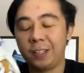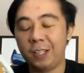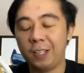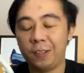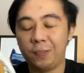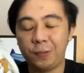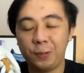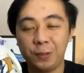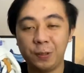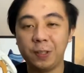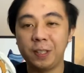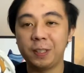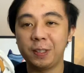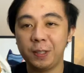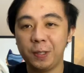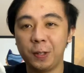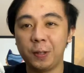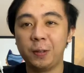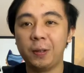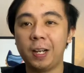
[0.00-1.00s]
If you didn't
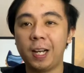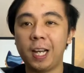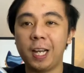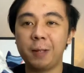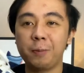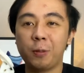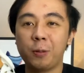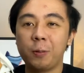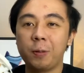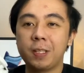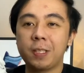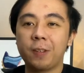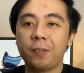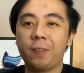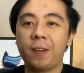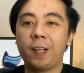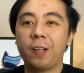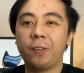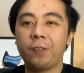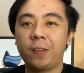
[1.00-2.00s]
know, I'm always a
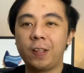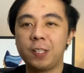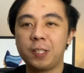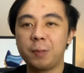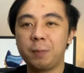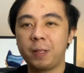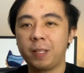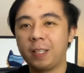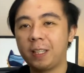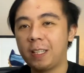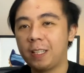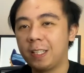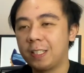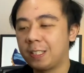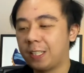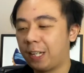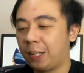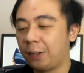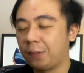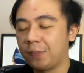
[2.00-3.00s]
fan of asymmetrical
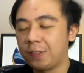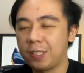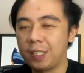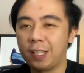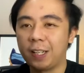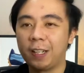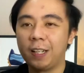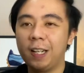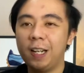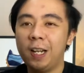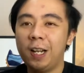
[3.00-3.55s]
design of sneaker.